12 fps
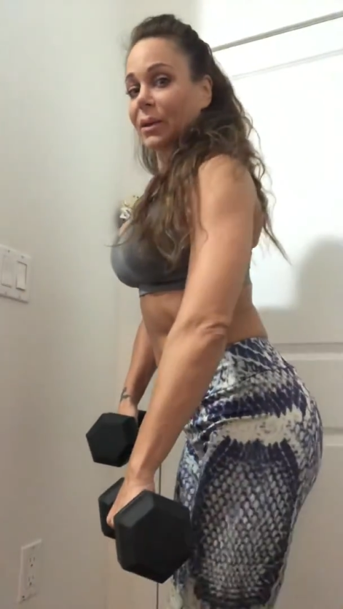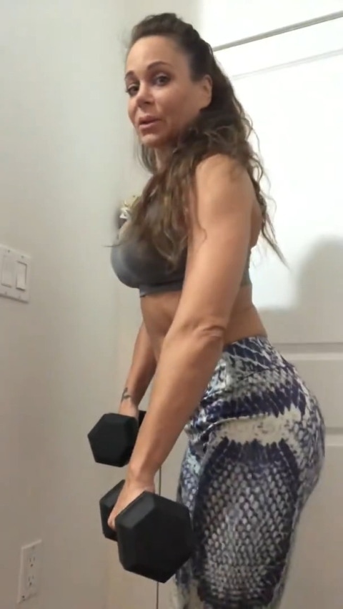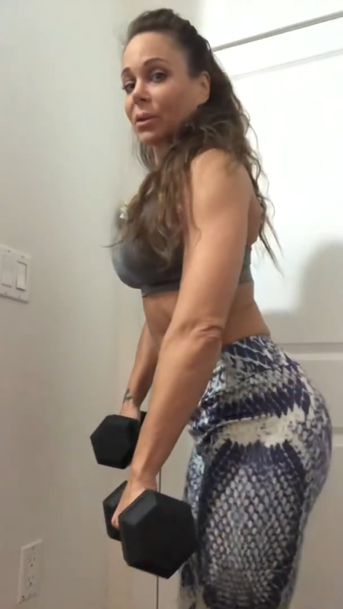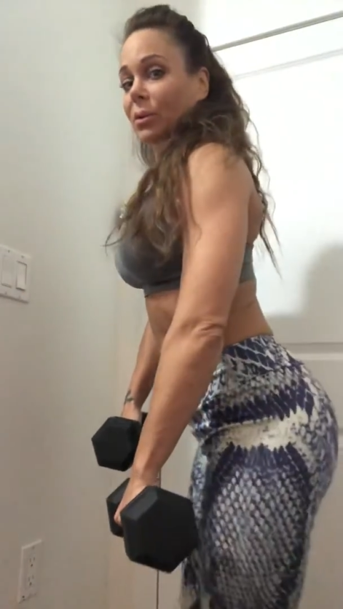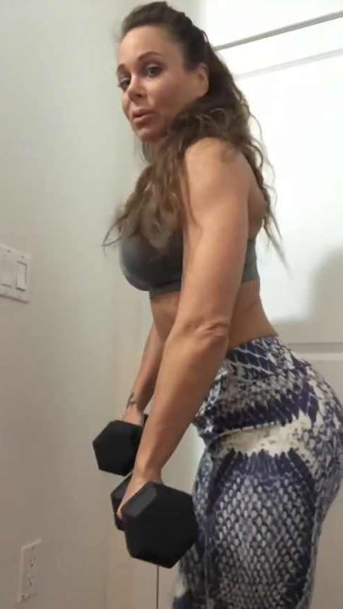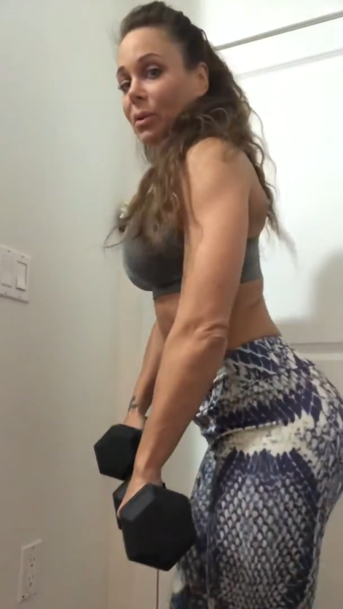So
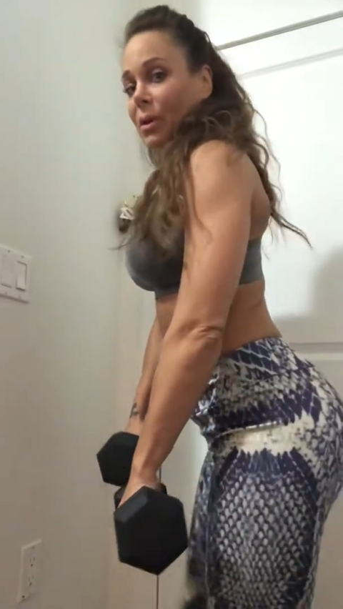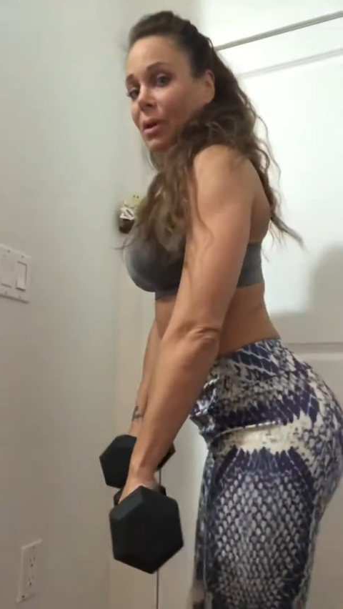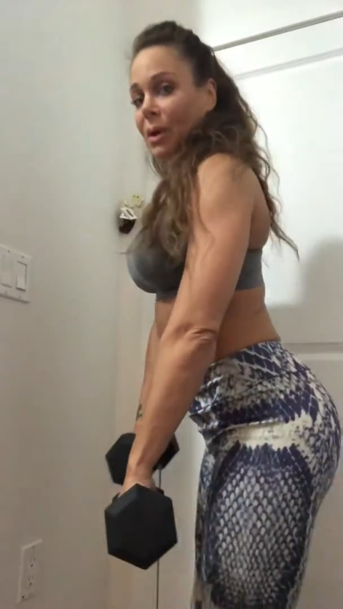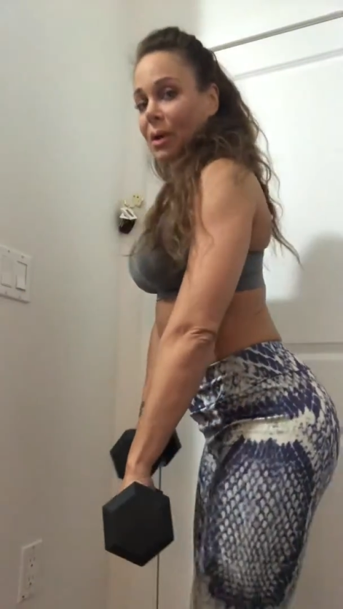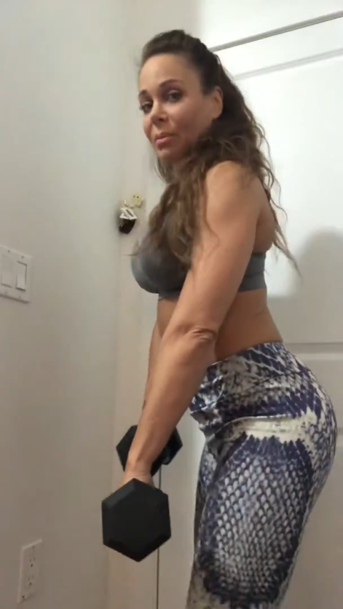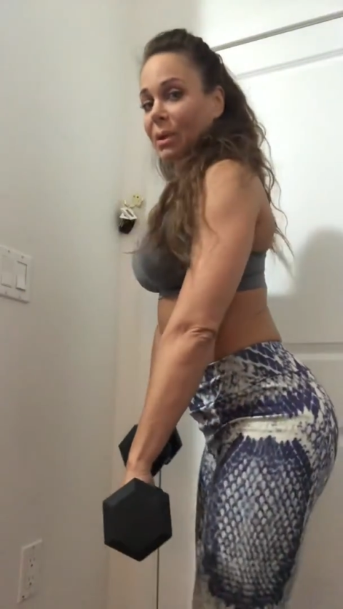
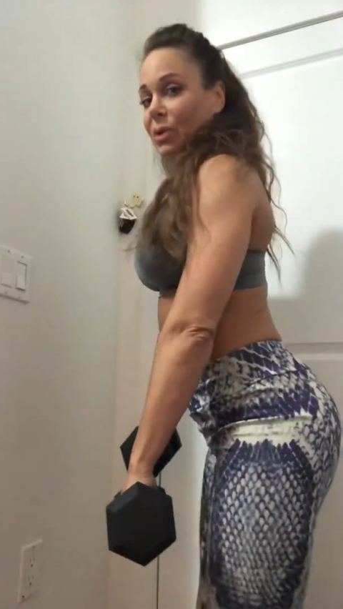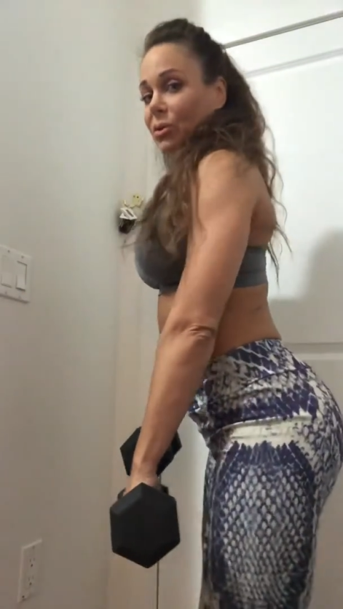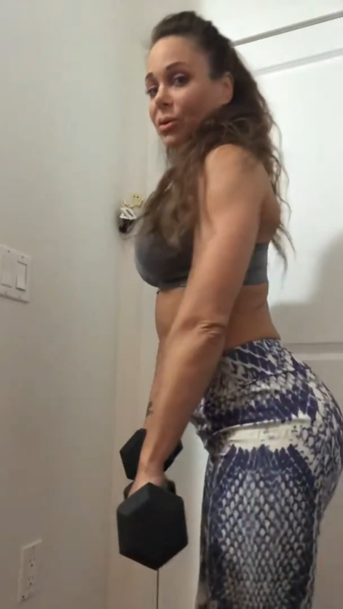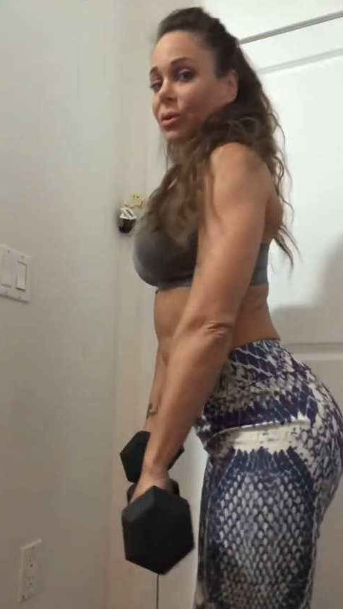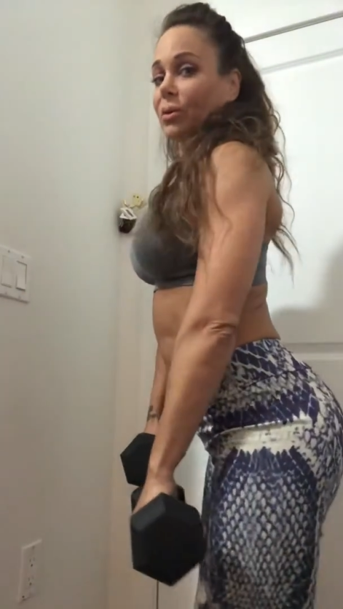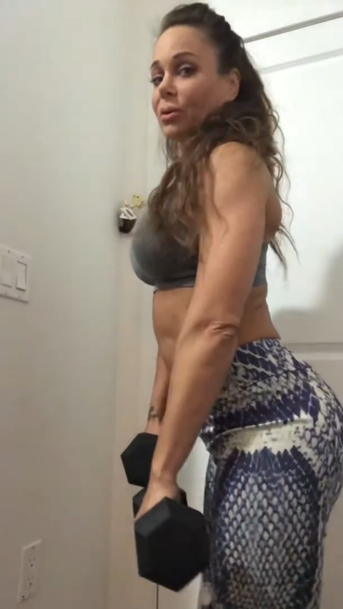make
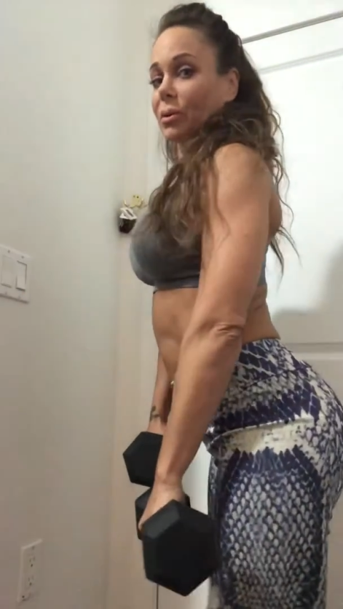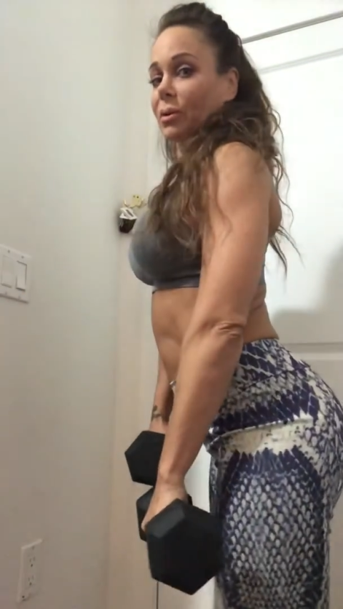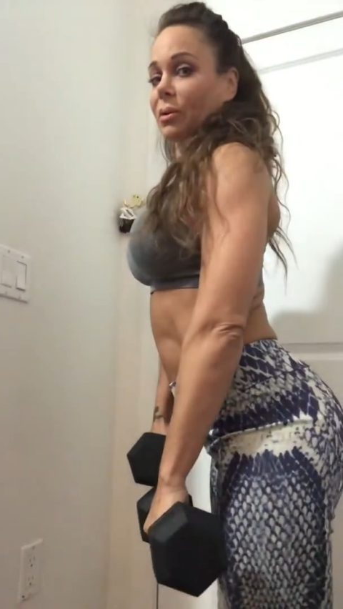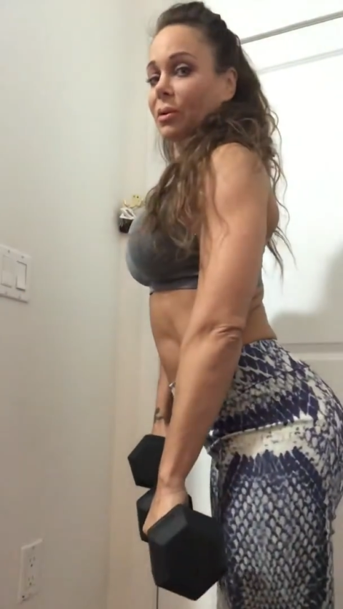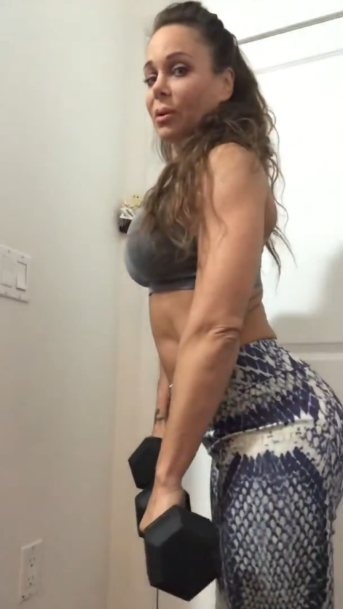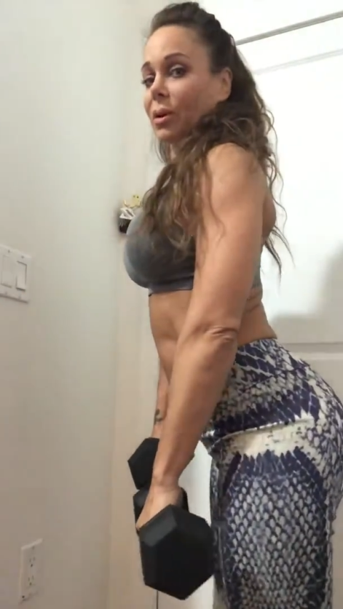sure your
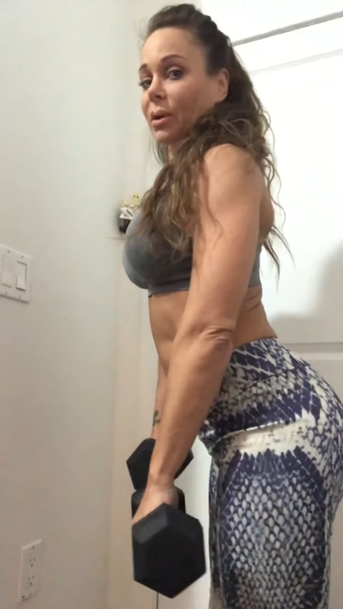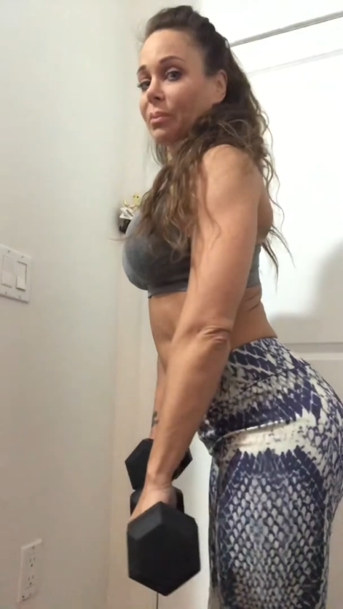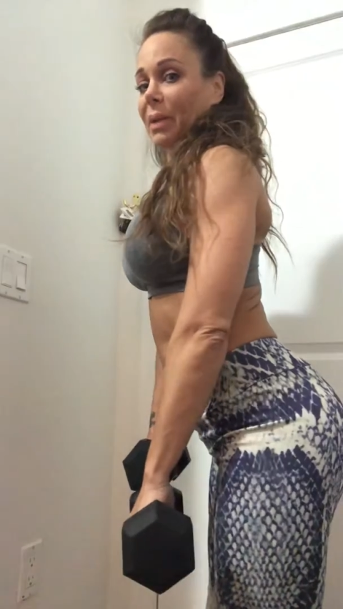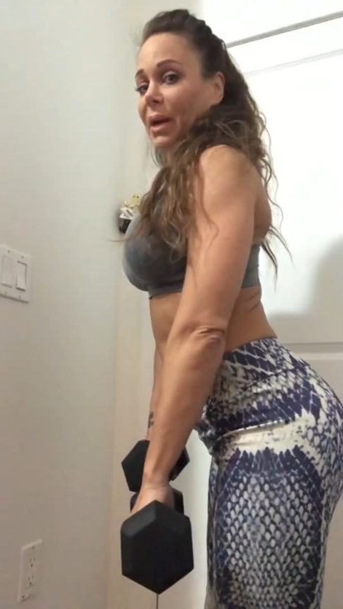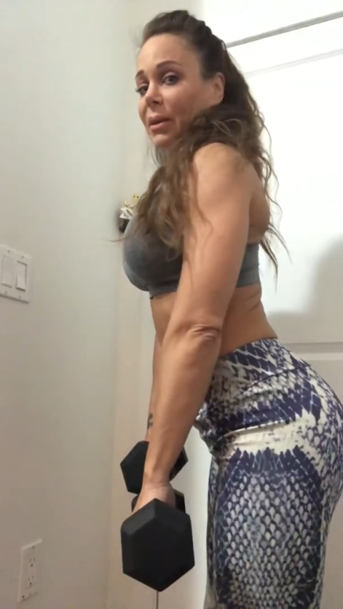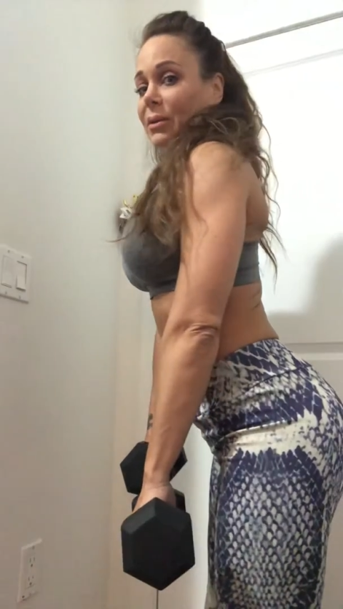arch
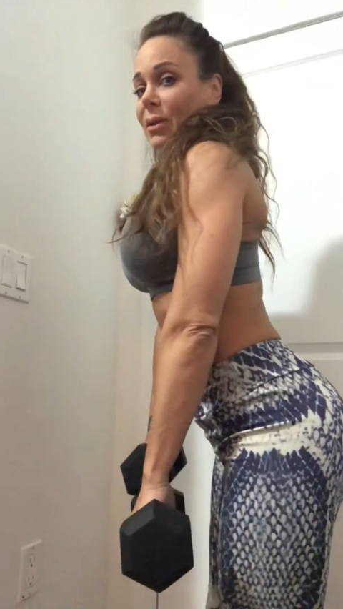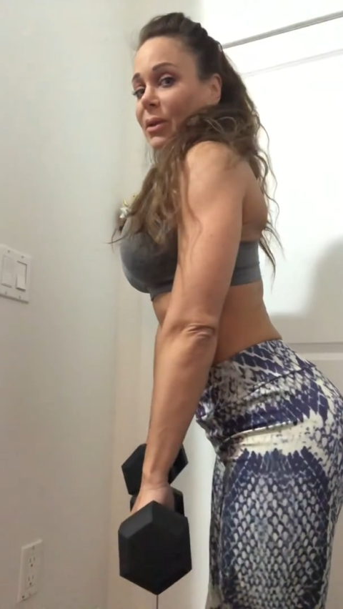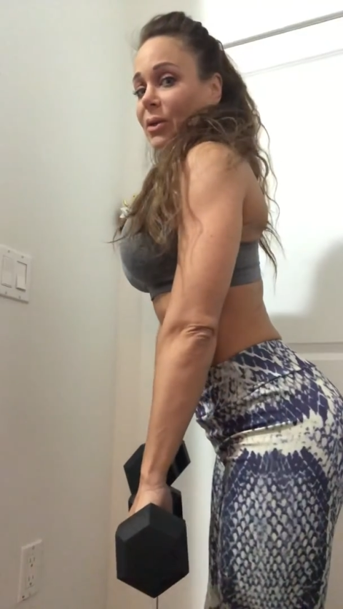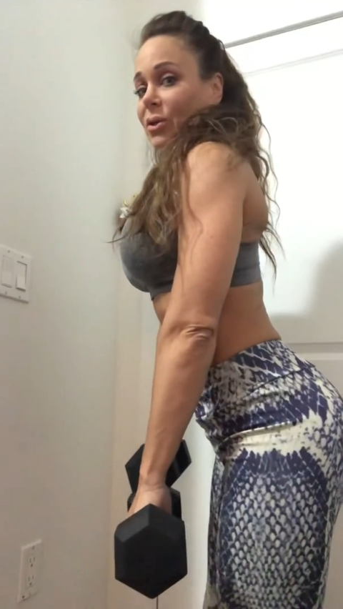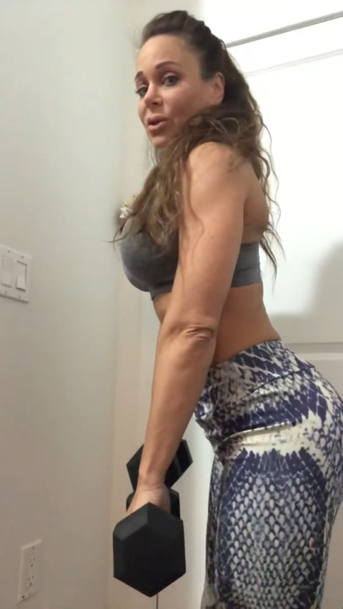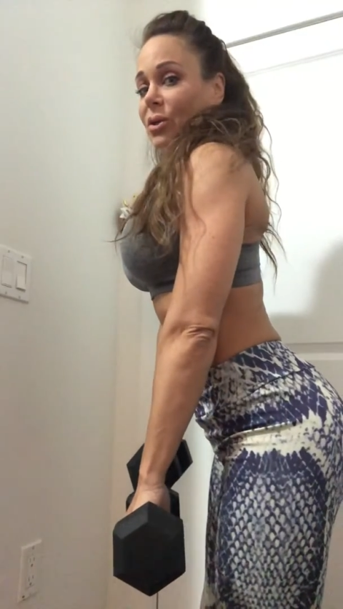back is
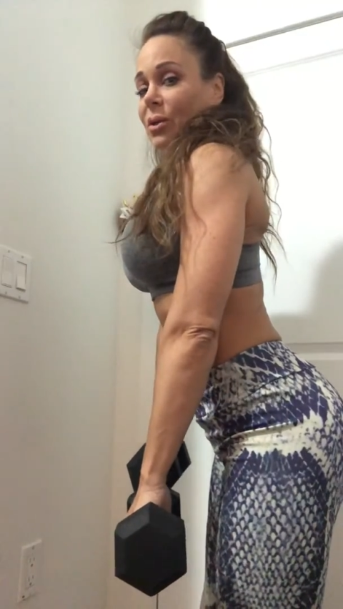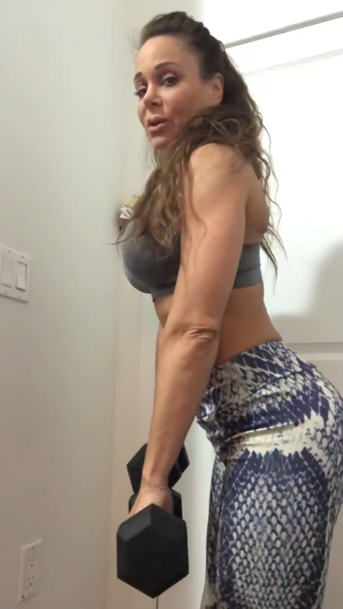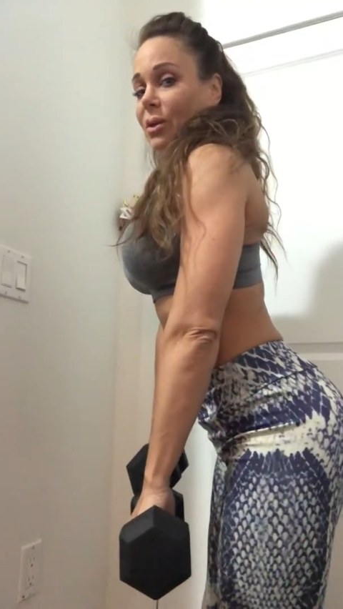arched.